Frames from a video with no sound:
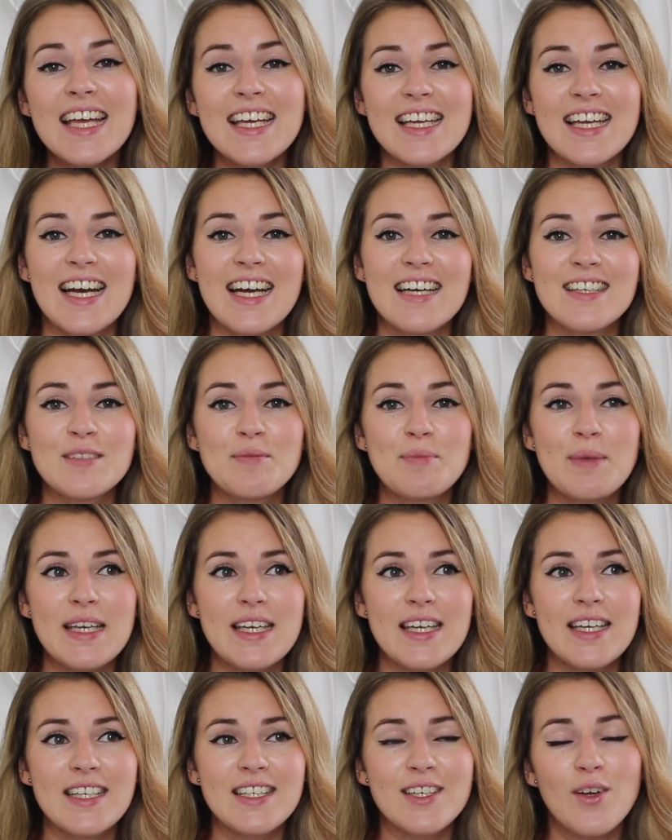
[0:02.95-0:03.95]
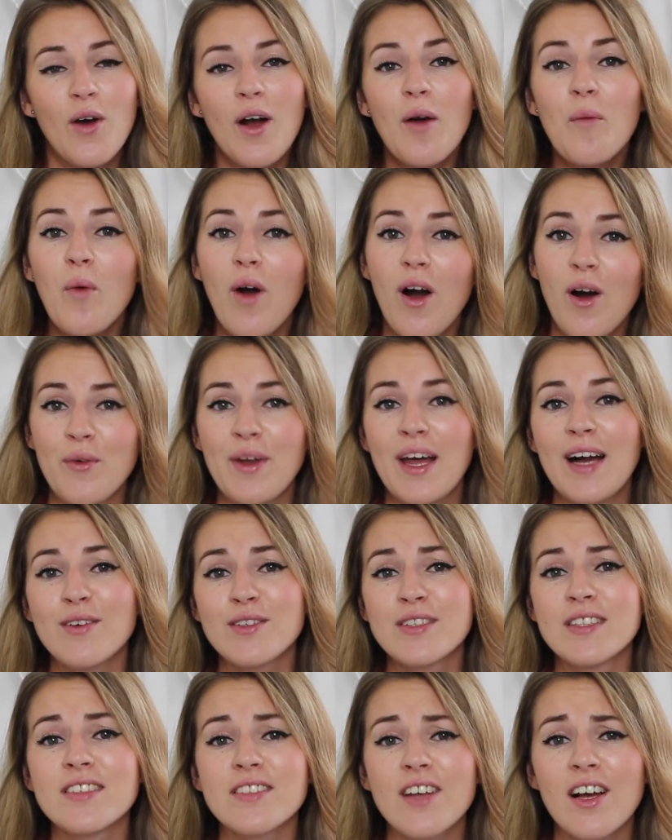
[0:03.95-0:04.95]
It has been quite a while now
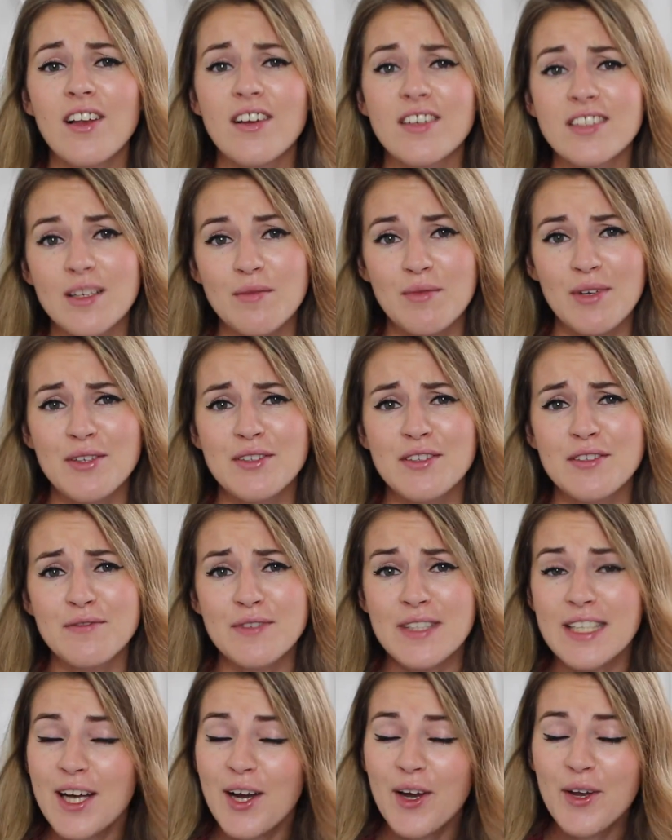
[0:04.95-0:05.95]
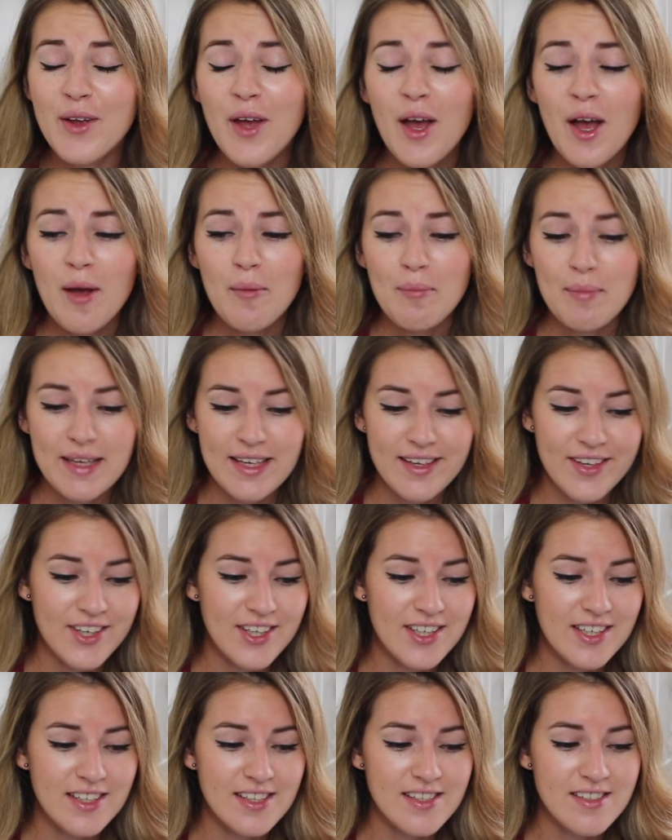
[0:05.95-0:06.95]
since I last uploaded a video
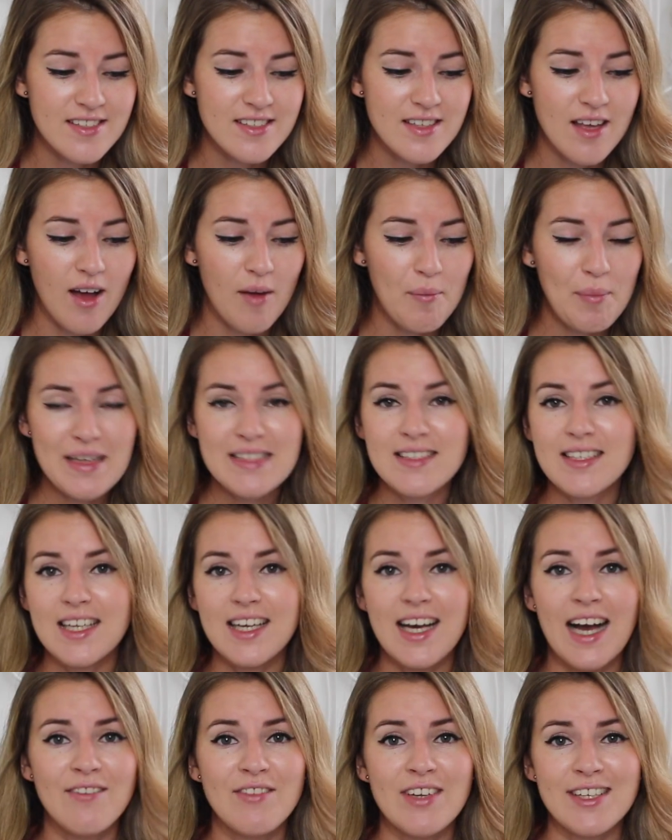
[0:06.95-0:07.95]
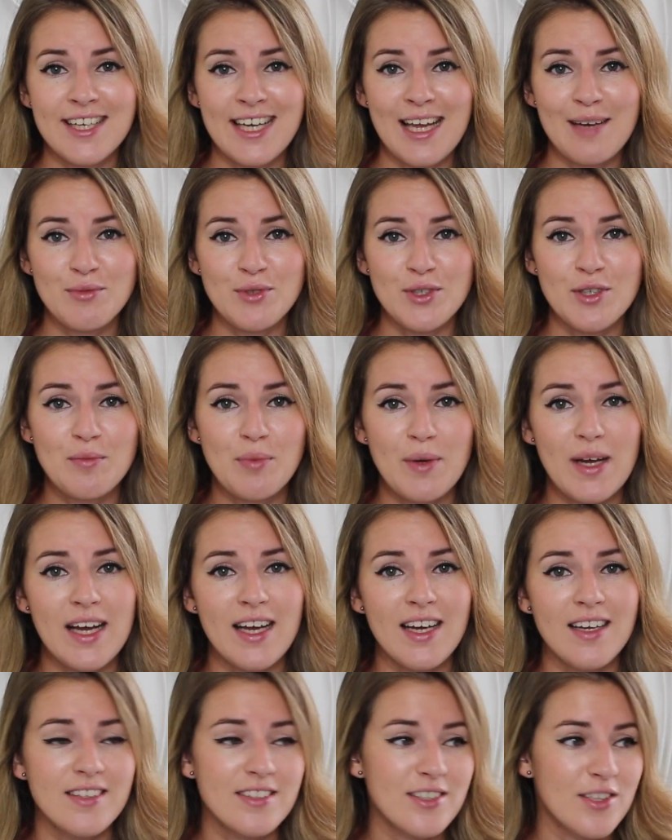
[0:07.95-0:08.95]
because basically I haven't had a laptop
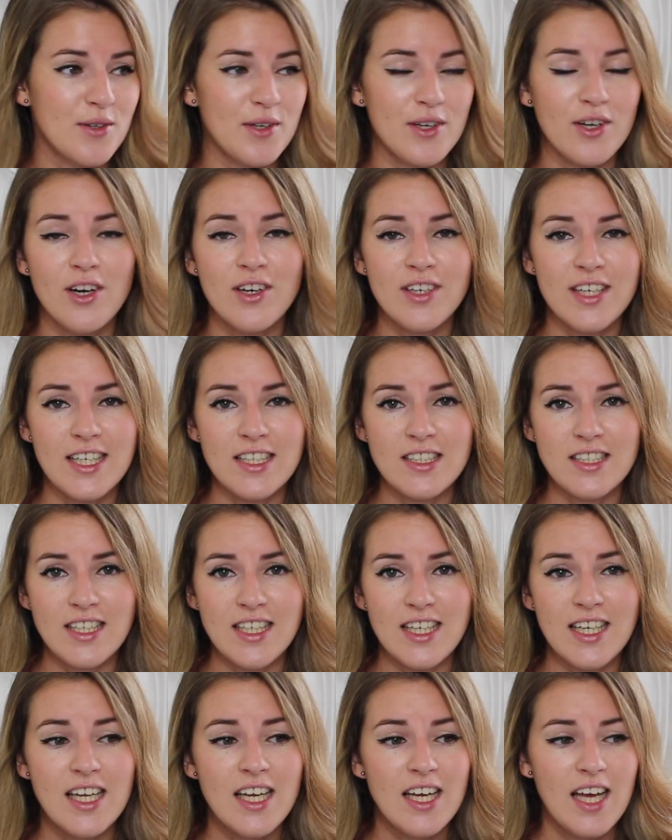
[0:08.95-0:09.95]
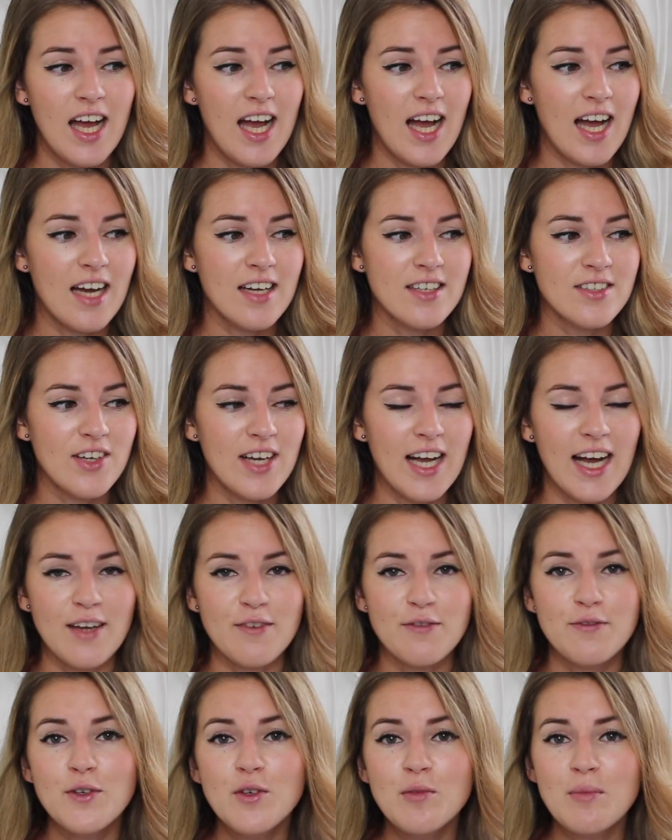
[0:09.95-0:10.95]
uh, so I can't edit and I
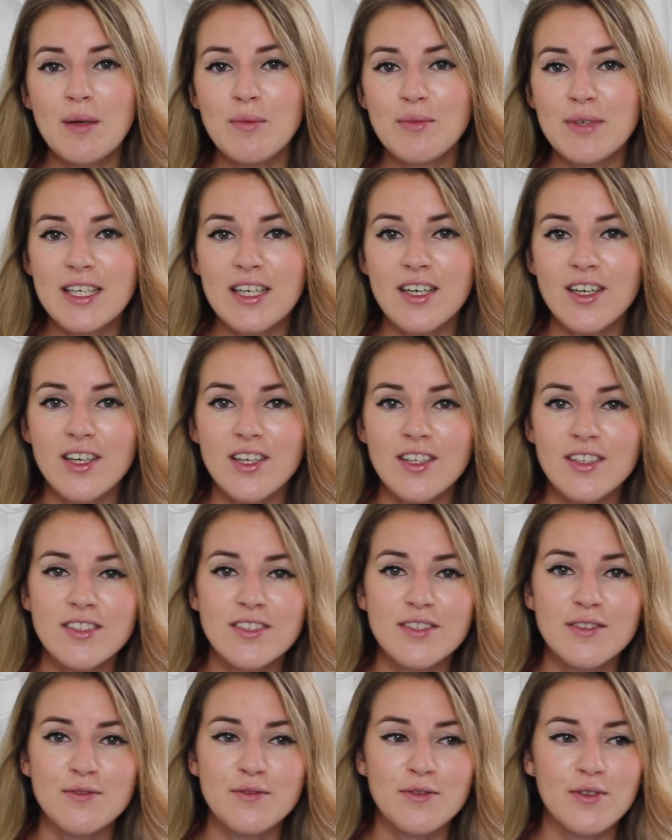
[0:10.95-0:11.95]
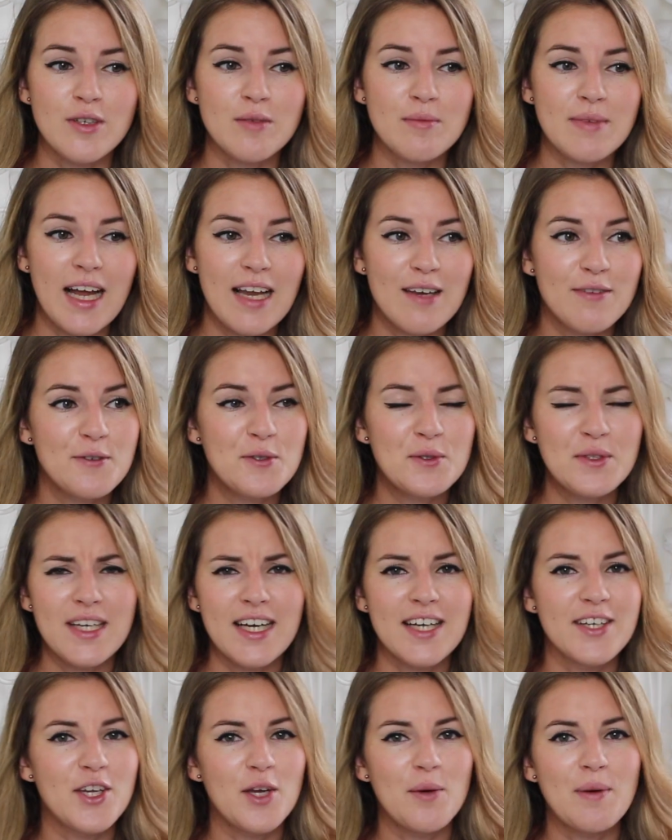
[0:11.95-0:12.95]
had full memory cards from California
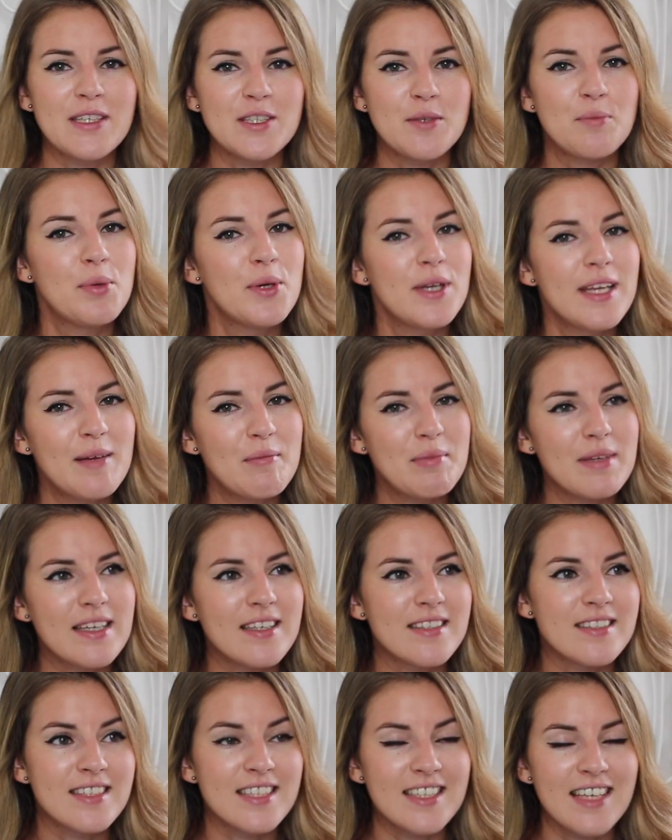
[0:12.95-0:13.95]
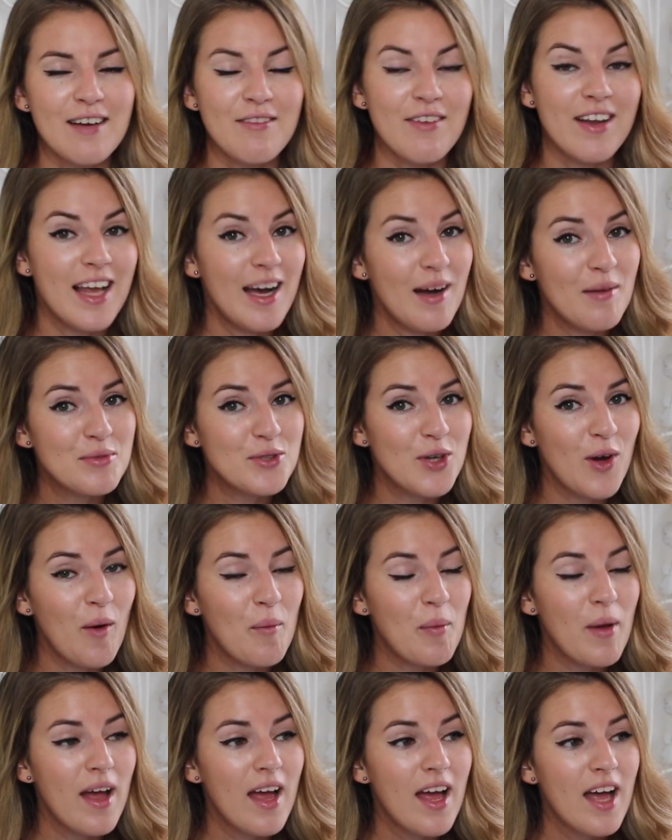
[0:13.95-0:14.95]
and nowhere to put it because I didn't have a
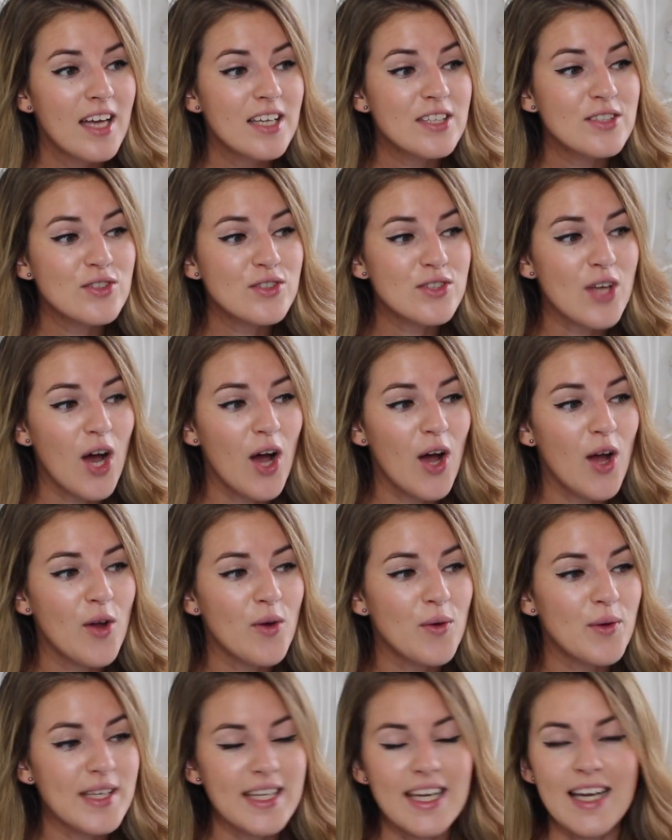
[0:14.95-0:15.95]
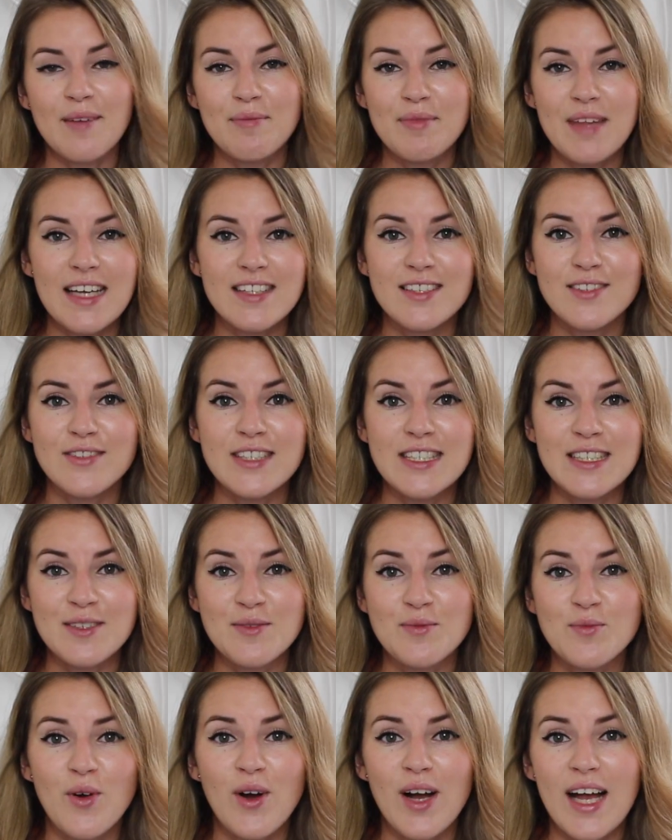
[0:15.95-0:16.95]
laptop so yeah that's the
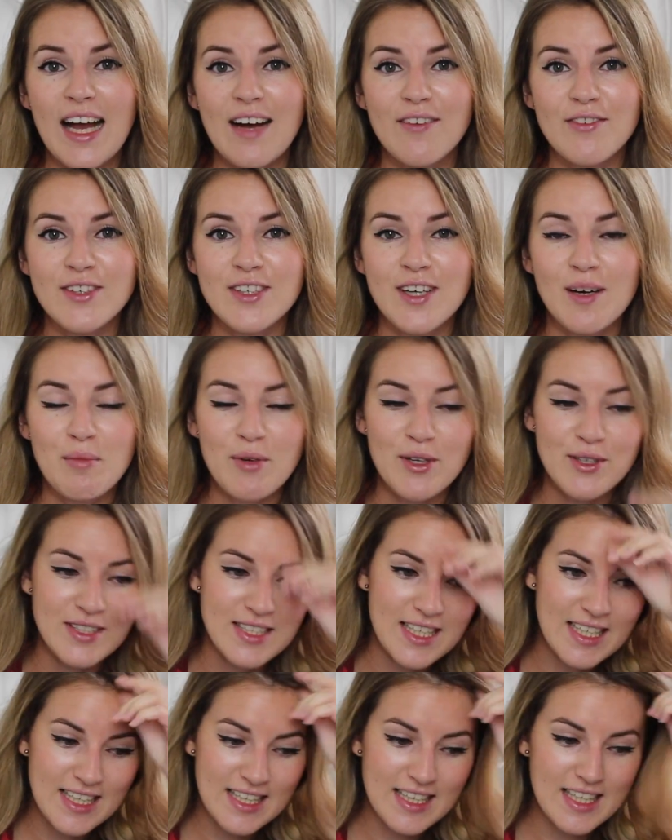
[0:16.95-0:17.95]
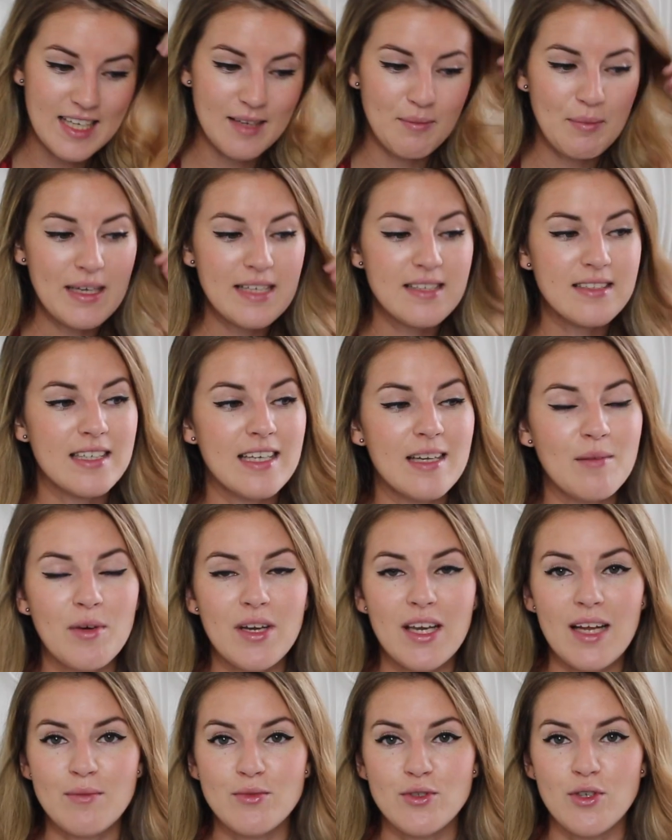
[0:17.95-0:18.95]
reason why I haven't uploaded anything basically
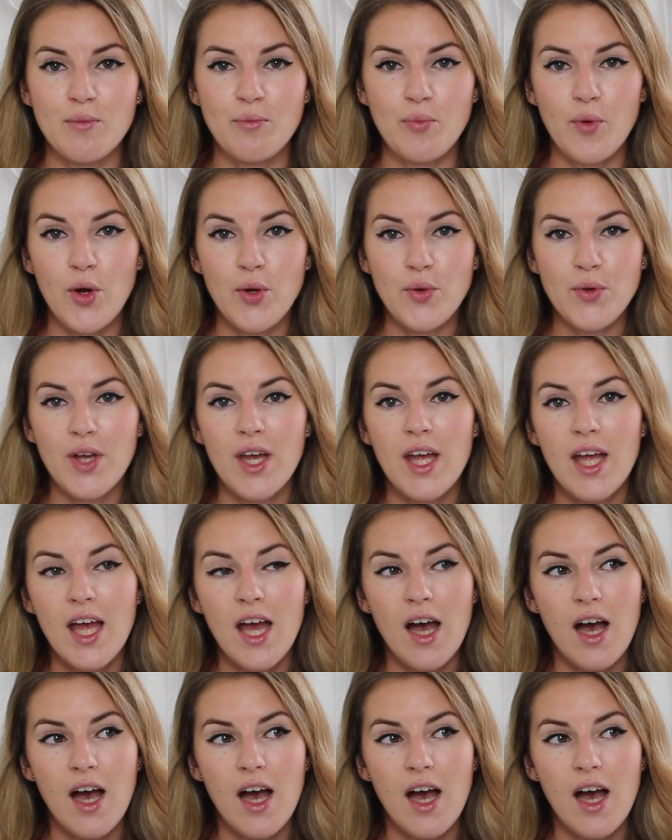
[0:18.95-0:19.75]
my laptop broke